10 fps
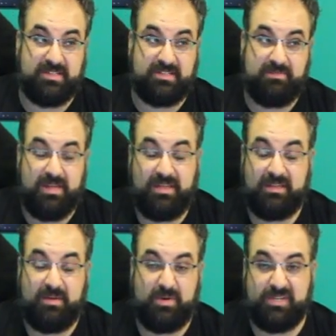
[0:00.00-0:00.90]
You think they would
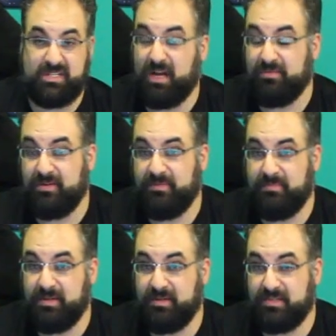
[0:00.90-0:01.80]
have just gotten rid of ability
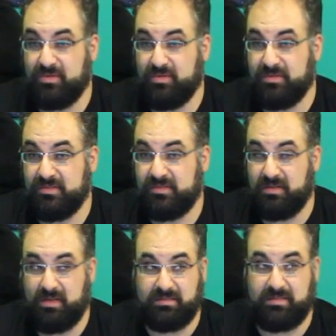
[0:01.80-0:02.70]
scores
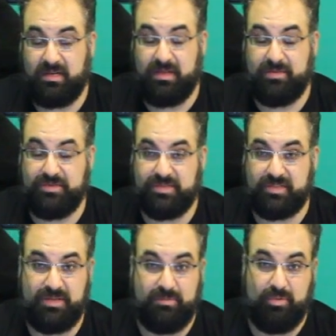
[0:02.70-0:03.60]
altogether and just let you
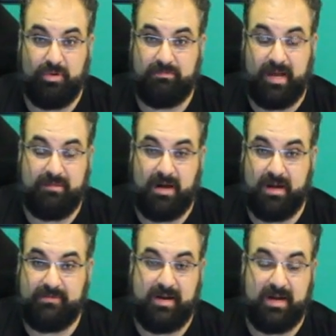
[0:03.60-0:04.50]
point by
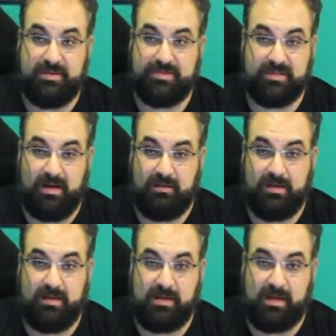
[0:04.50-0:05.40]
modifiers and call it a
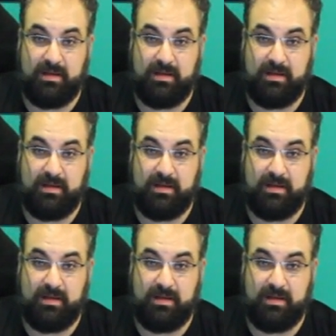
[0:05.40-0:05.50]
day.